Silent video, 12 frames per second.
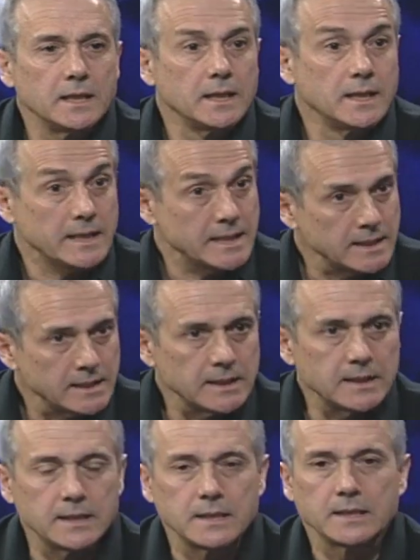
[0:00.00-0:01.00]
Uh, in
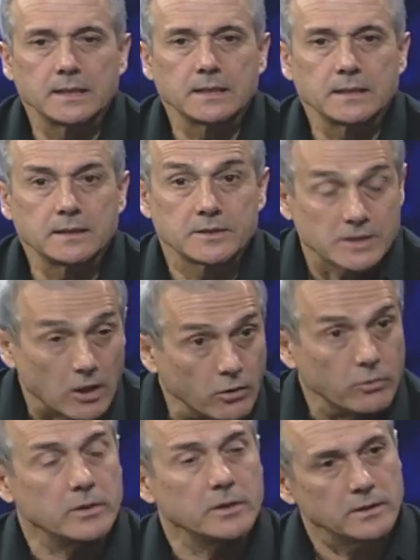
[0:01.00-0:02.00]
uh, uh,
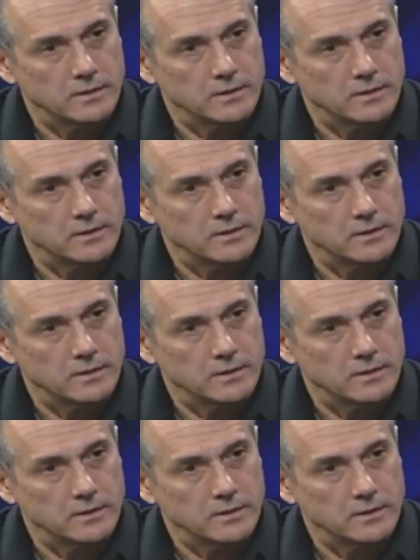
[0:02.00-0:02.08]
so,